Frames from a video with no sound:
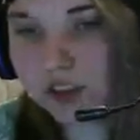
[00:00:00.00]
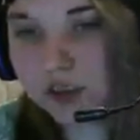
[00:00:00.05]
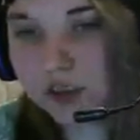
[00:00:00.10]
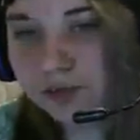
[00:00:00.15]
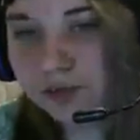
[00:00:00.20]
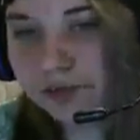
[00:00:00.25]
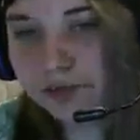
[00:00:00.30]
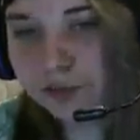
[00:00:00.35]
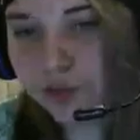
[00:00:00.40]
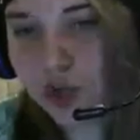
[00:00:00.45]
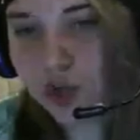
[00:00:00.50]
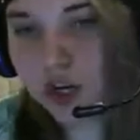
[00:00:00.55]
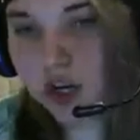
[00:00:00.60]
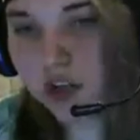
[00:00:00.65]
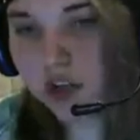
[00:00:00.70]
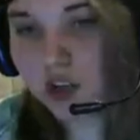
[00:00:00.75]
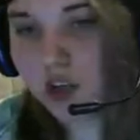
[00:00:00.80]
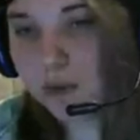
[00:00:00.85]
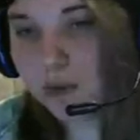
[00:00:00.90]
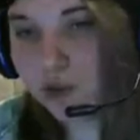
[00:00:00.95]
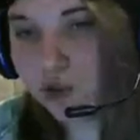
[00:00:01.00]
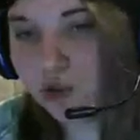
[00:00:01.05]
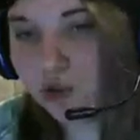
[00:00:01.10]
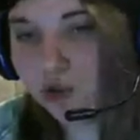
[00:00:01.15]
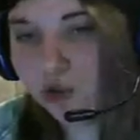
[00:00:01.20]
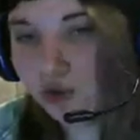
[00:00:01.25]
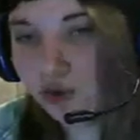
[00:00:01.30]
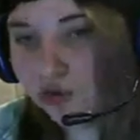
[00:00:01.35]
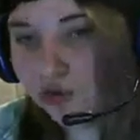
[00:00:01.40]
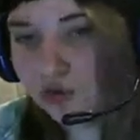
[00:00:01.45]
Bruh, I'm gonna shoot you.
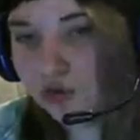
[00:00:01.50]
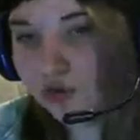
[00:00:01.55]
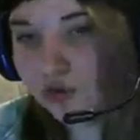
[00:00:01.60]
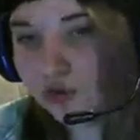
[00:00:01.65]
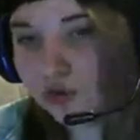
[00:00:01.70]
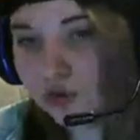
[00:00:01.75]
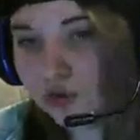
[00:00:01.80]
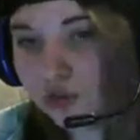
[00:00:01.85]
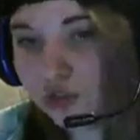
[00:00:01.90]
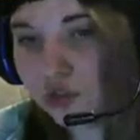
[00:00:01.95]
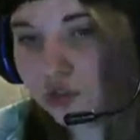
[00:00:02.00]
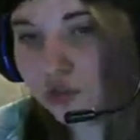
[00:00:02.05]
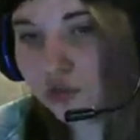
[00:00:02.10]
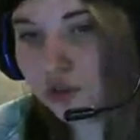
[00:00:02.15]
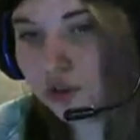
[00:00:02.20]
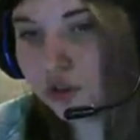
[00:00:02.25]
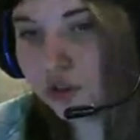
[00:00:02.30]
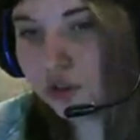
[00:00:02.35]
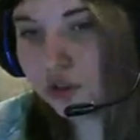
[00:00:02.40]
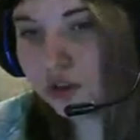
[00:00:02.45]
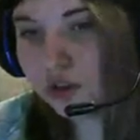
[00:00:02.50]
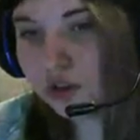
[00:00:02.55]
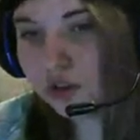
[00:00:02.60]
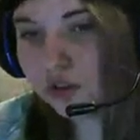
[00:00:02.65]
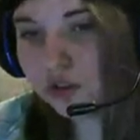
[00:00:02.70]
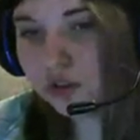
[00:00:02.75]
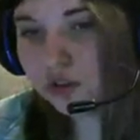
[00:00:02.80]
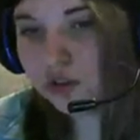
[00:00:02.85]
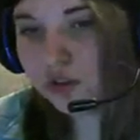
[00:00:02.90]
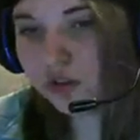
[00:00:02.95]
Shoot.
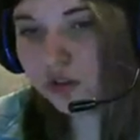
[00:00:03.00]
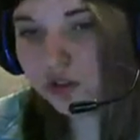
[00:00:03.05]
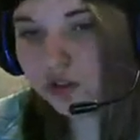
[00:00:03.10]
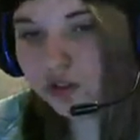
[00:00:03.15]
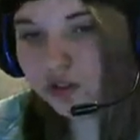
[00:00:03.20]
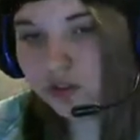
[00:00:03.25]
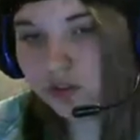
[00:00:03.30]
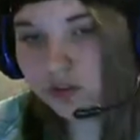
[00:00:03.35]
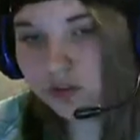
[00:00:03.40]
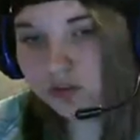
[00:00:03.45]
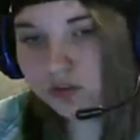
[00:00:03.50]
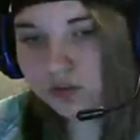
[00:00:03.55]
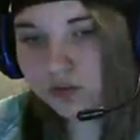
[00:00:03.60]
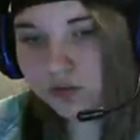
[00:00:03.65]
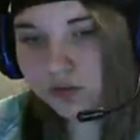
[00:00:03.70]
You missed.